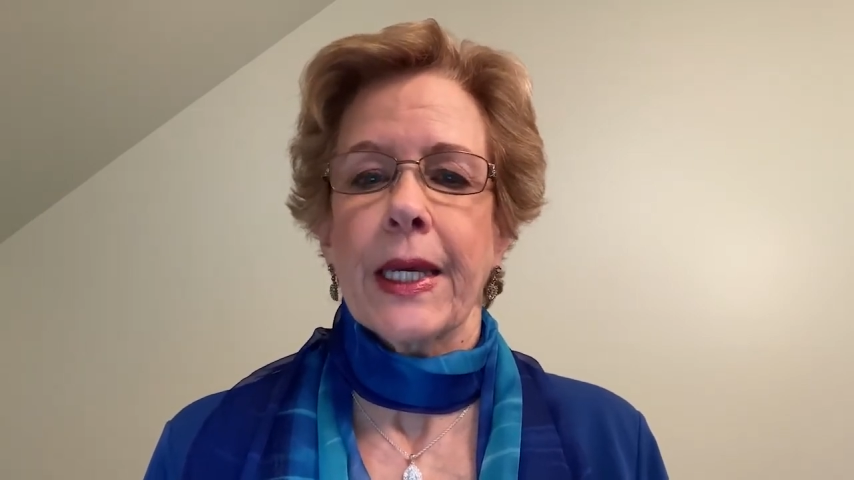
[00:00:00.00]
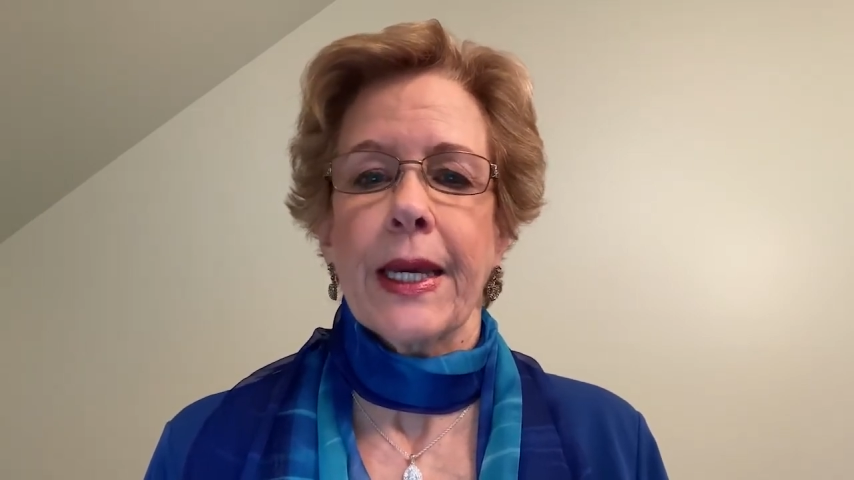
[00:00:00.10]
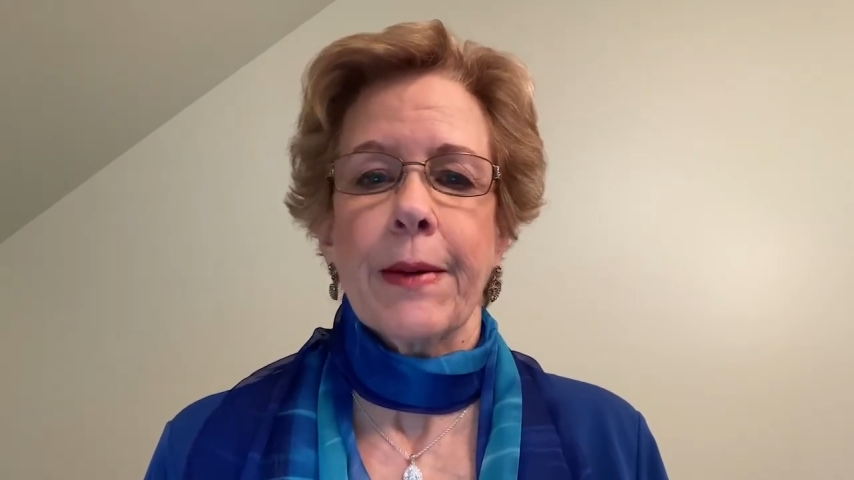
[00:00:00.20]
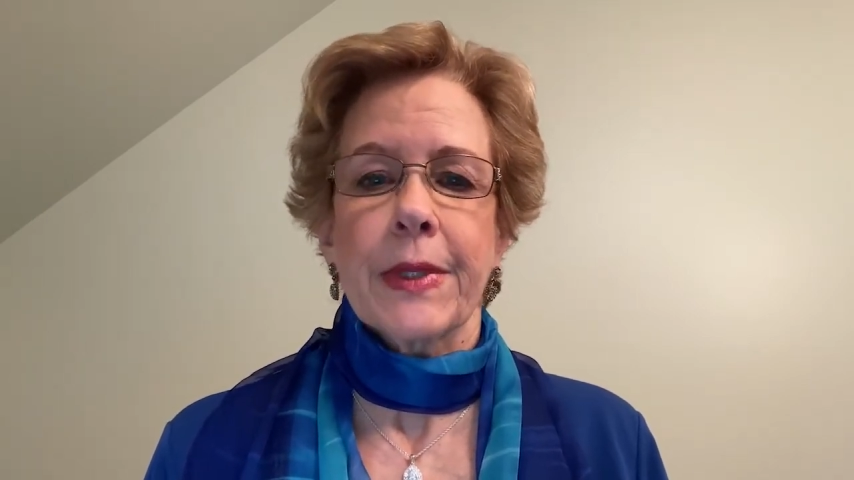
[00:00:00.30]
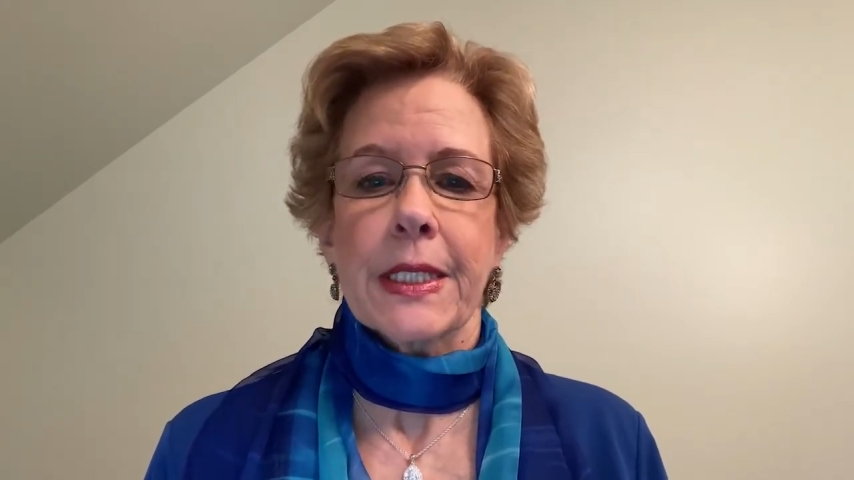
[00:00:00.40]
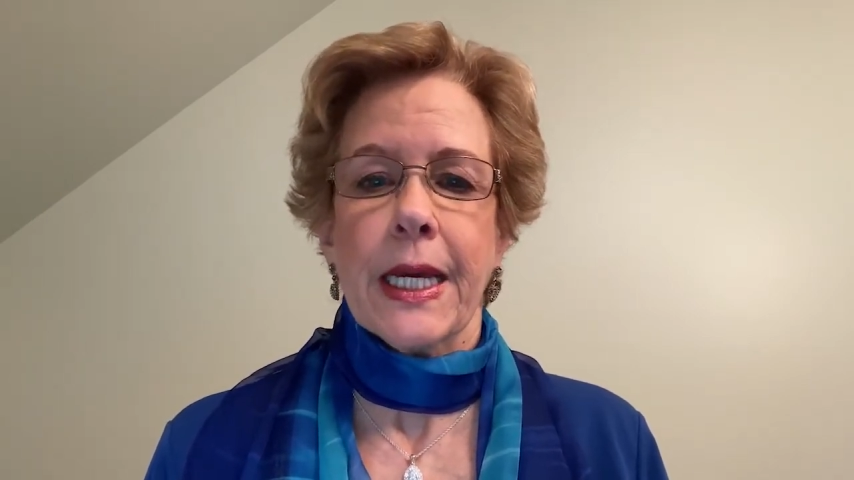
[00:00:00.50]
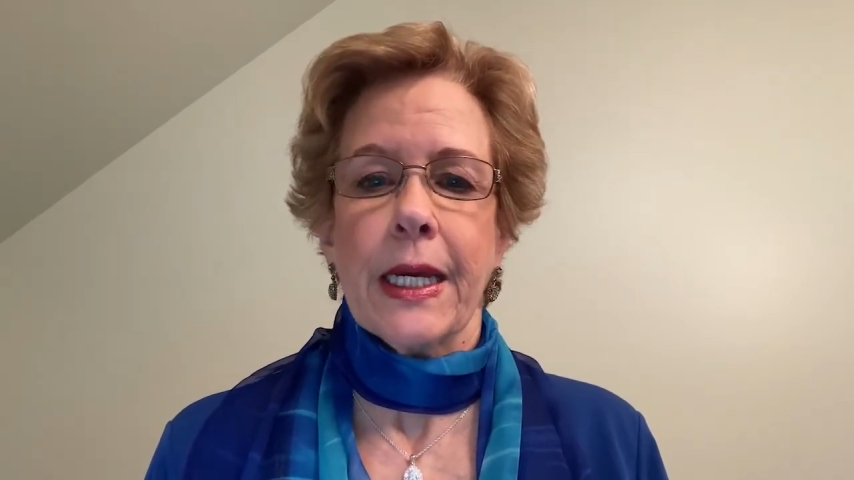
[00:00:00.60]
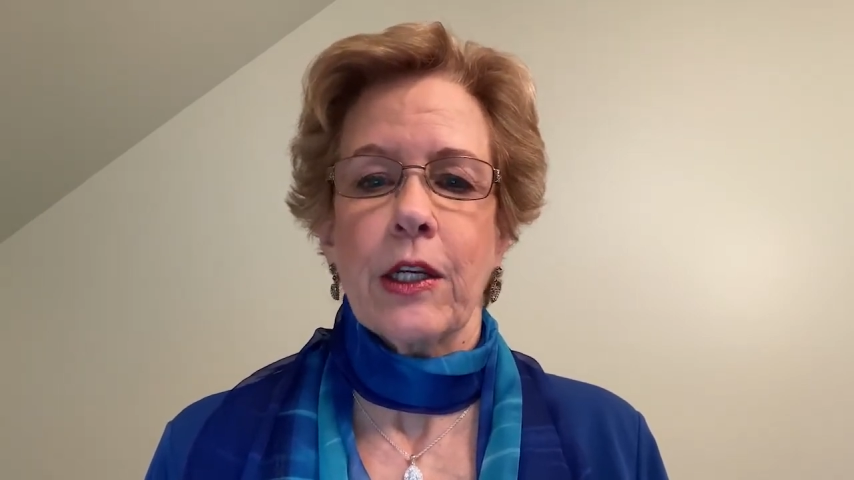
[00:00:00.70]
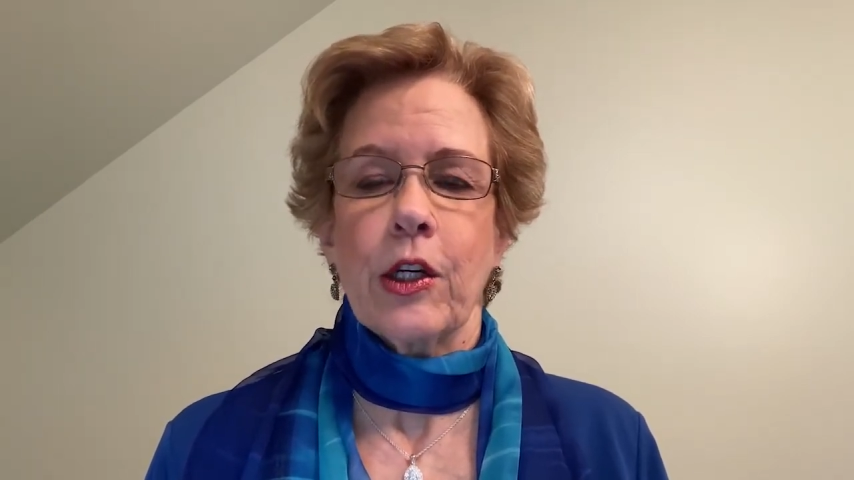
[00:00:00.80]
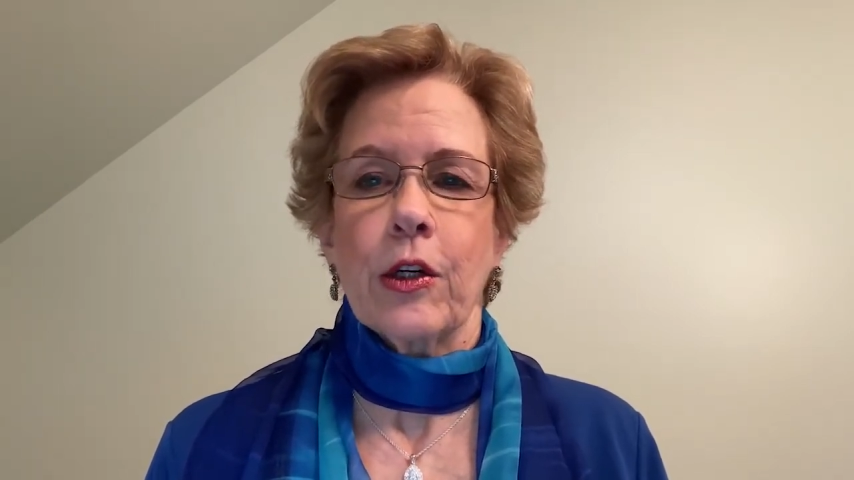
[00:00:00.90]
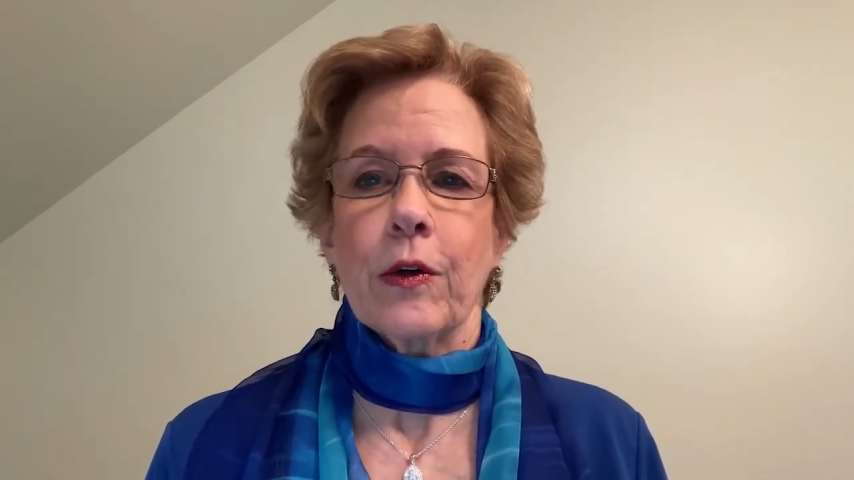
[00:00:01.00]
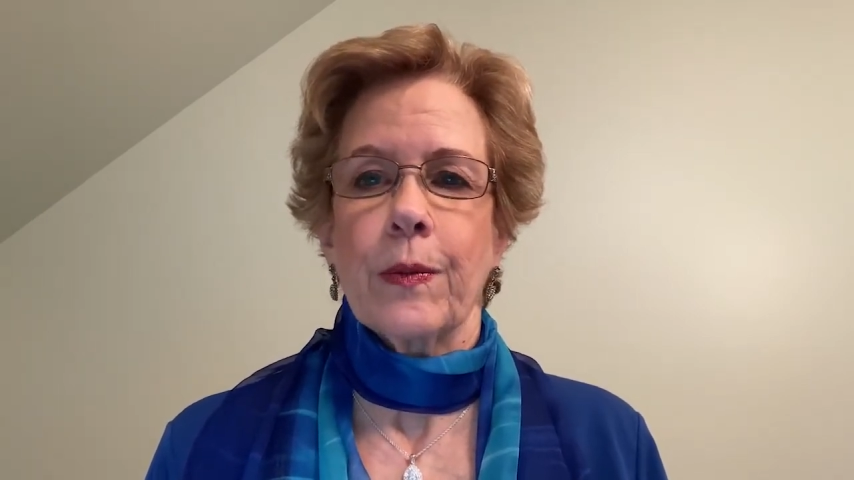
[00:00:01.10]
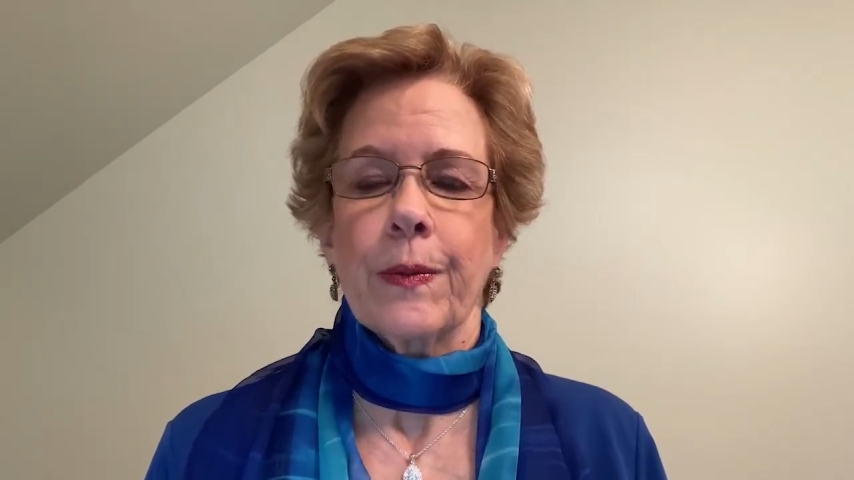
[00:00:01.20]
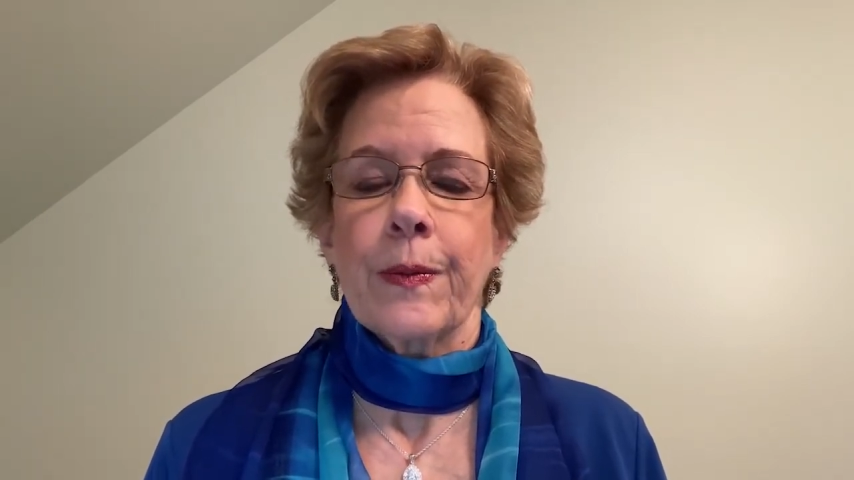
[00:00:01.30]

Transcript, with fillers: imitate you.